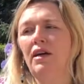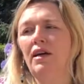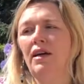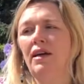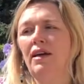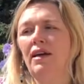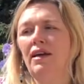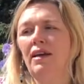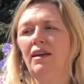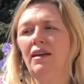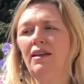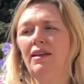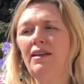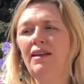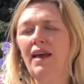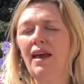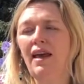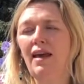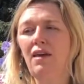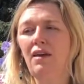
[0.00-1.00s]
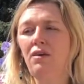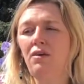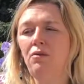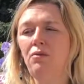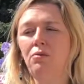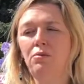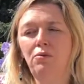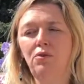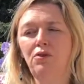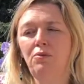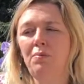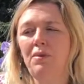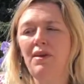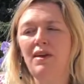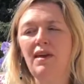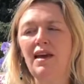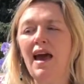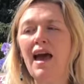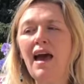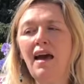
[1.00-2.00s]
They would
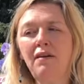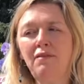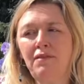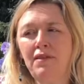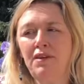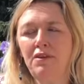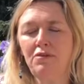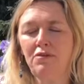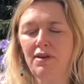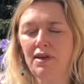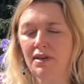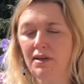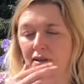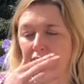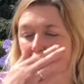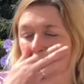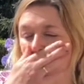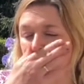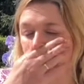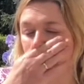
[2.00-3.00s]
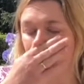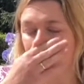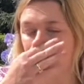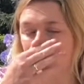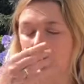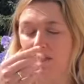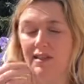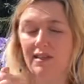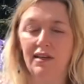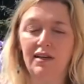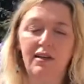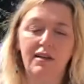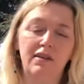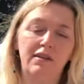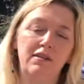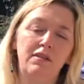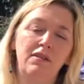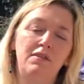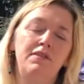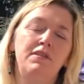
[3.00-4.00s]
be avid readers. Actually,
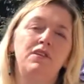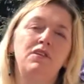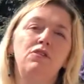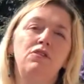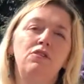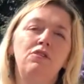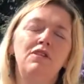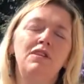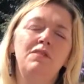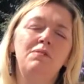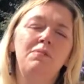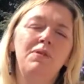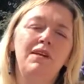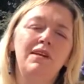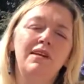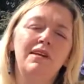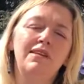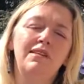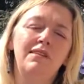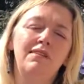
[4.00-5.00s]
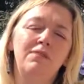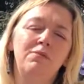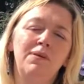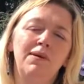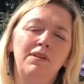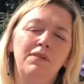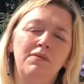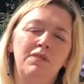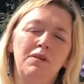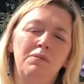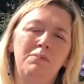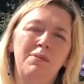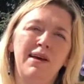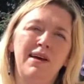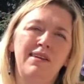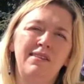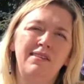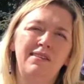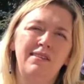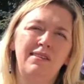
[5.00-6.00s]
the Victorian period is one of the
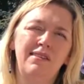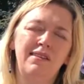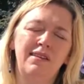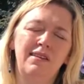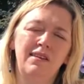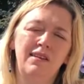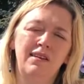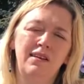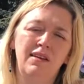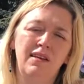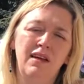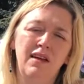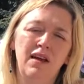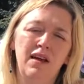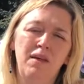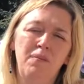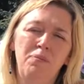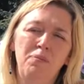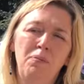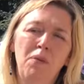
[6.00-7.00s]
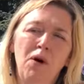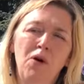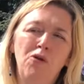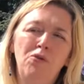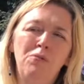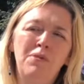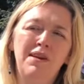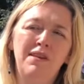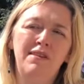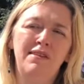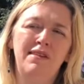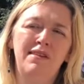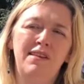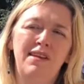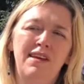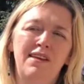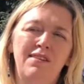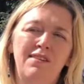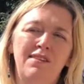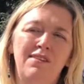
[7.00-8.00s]
best moments in
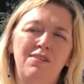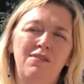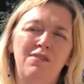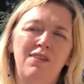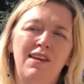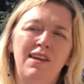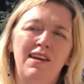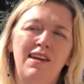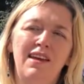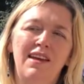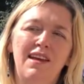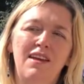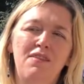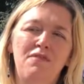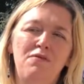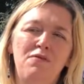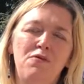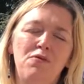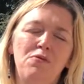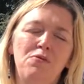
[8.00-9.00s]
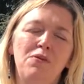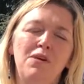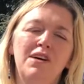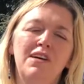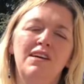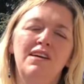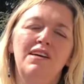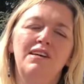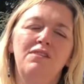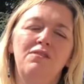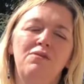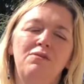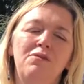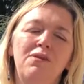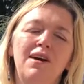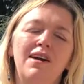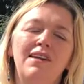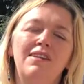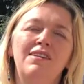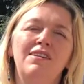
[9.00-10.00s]
history if you were a
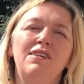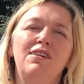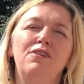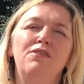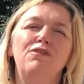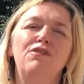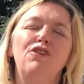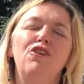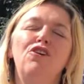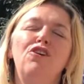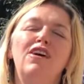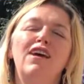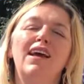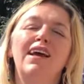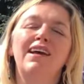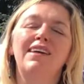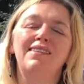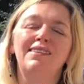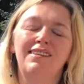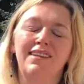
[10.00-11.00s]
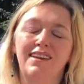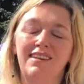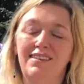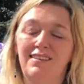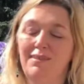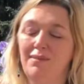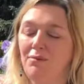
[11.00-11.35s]
writer of long essays.